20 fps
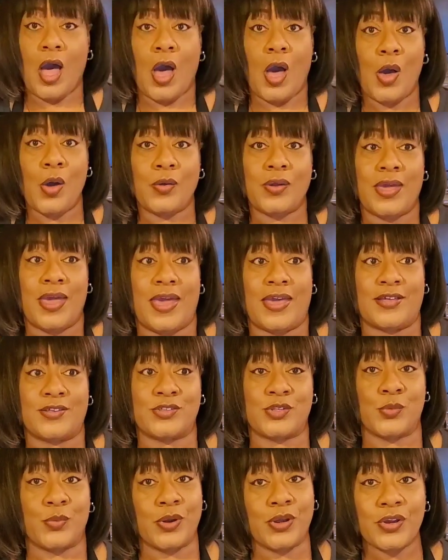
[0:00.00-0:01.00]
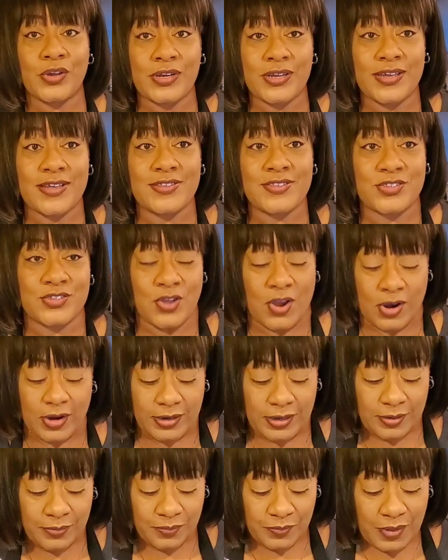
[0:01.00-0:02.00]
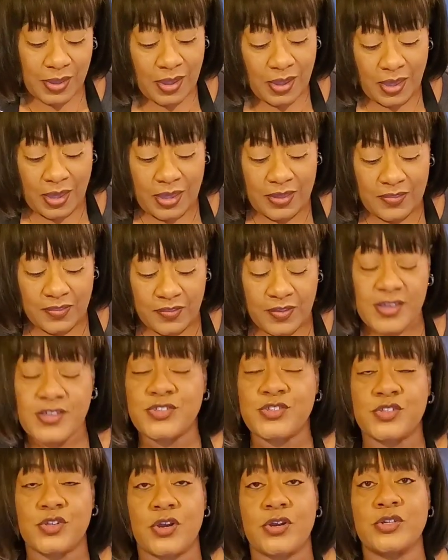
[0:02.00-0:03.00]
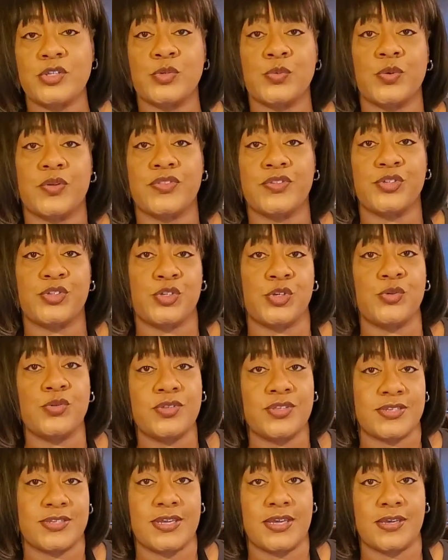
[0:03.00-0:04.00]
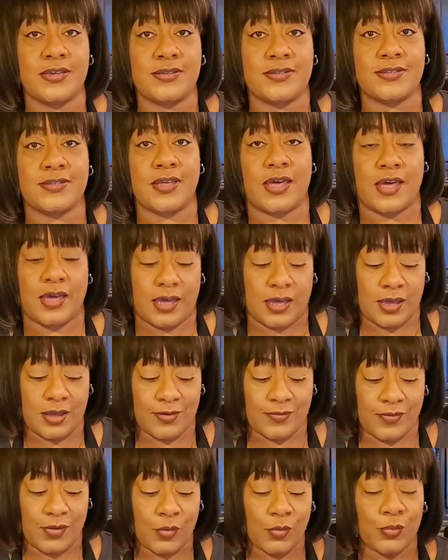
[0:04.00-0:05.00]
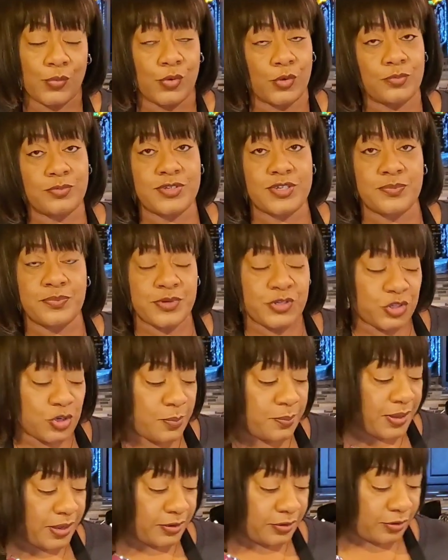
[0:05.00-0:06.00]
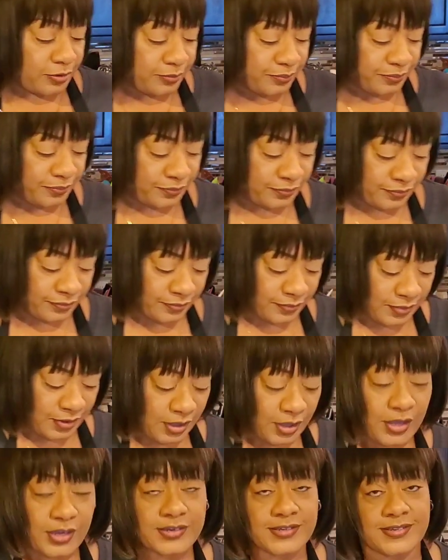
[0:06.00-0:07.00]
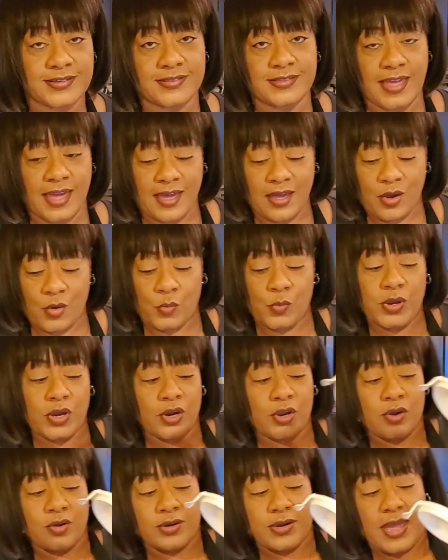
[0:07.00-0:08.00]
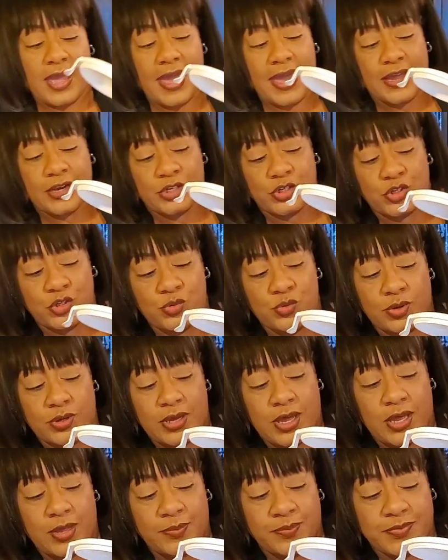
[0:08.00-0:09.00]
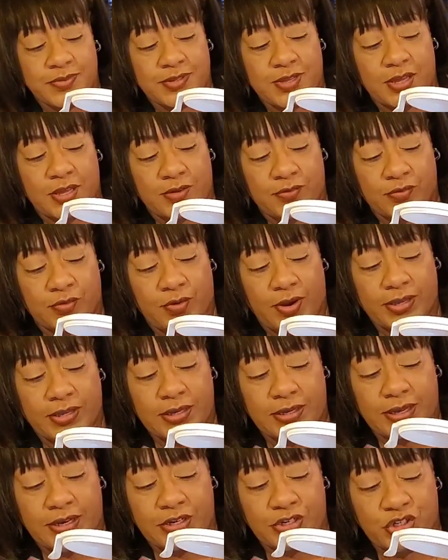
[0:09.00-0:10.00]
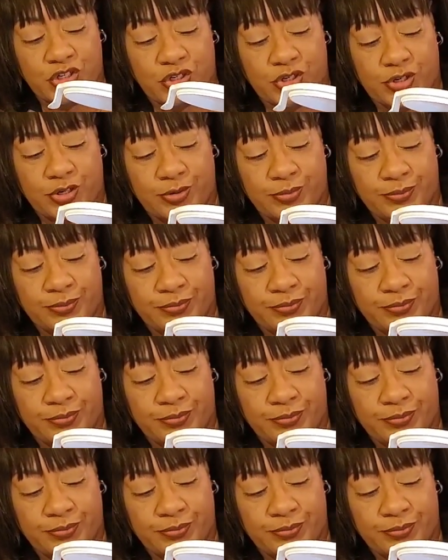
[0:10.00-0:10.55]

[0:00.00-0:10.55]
Okay, so we're going to get started. This starts with 2 sticks of room temperature butter. To that, we are going to add 2 cups of granulated sugar.